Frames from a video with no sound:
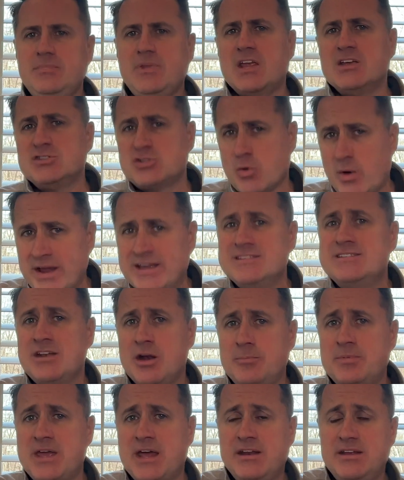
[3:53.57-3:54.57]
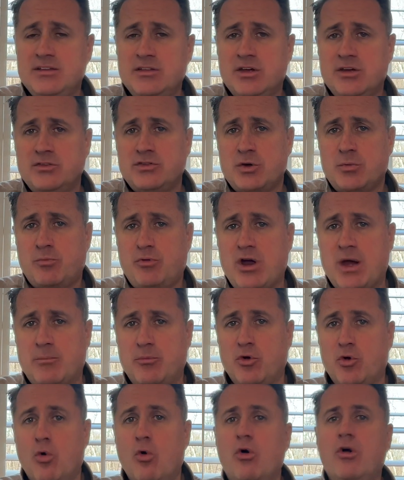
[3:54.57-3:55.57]
So I ended up getting the
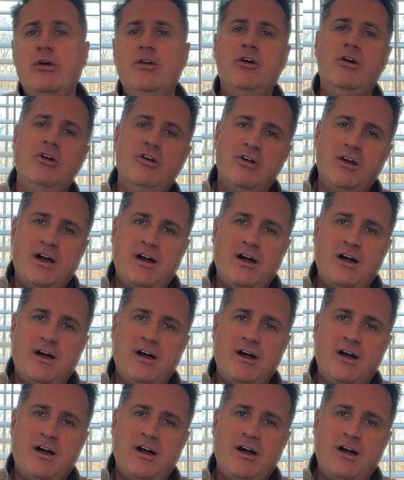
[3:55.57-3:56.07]
proper order.